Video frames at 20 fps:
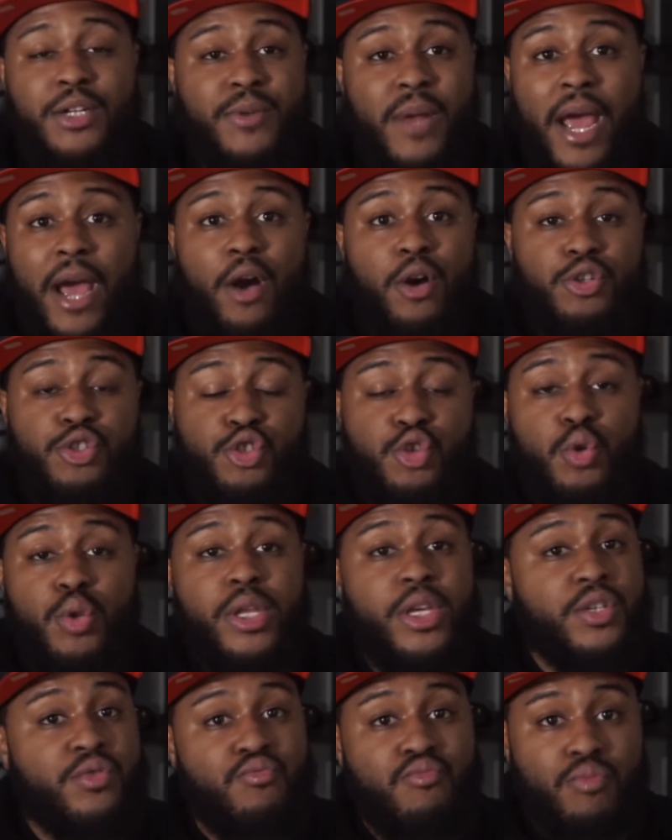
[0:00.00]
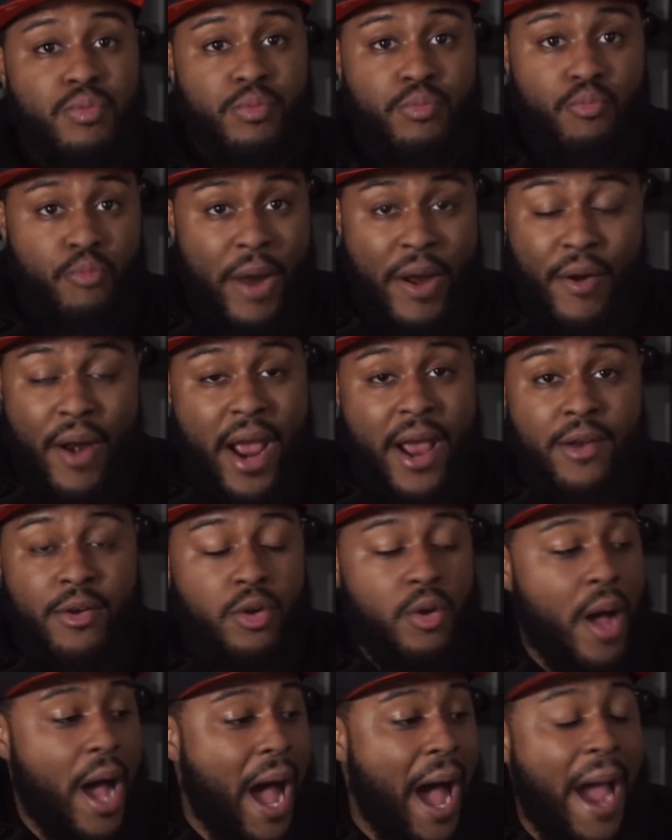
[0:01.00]
Hell, Julius
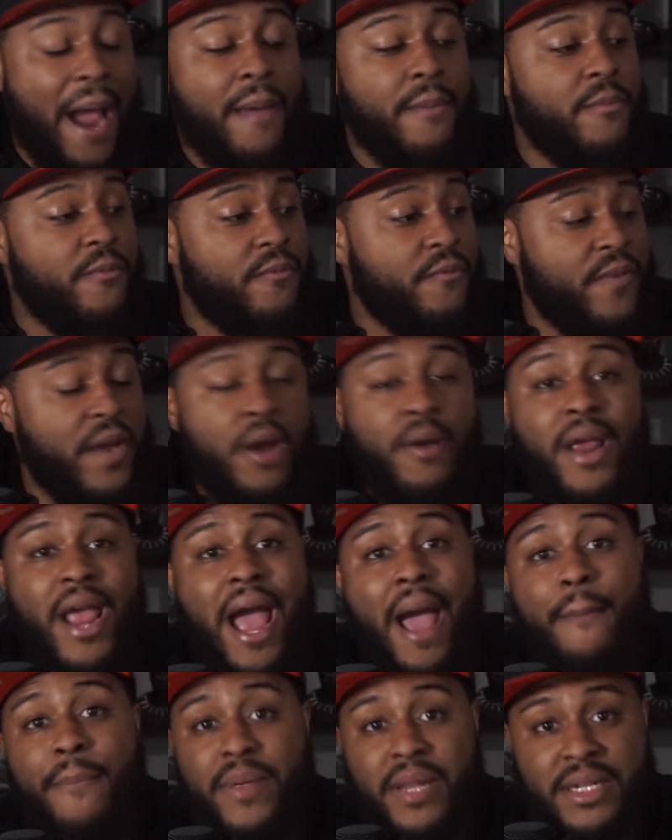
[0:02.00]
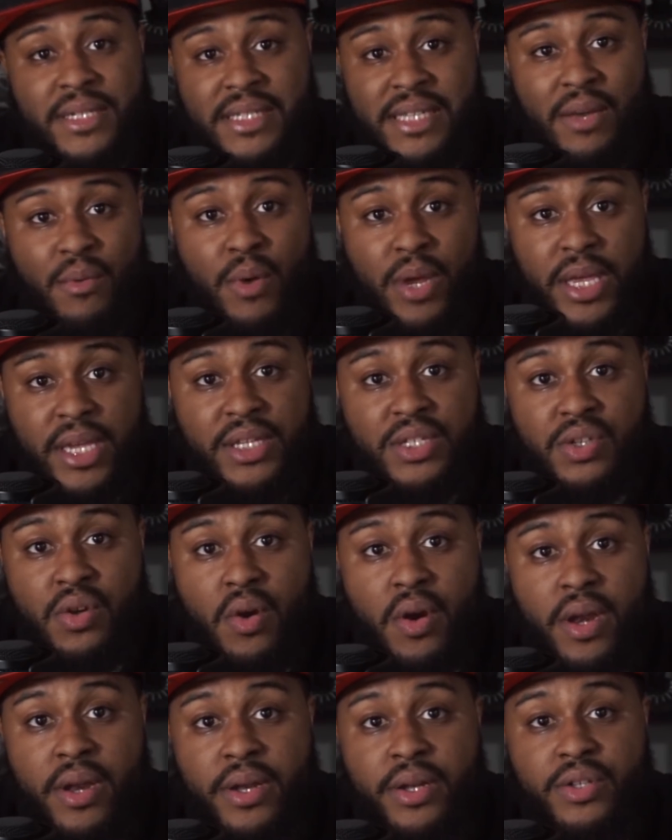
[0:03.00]
Randle, I'm very happy to see what he's
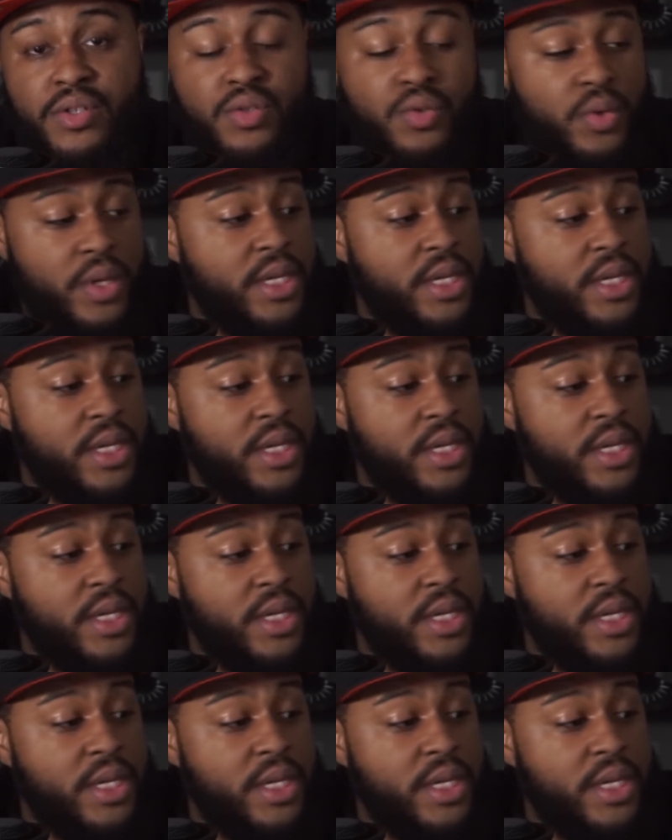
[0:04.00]
turning into.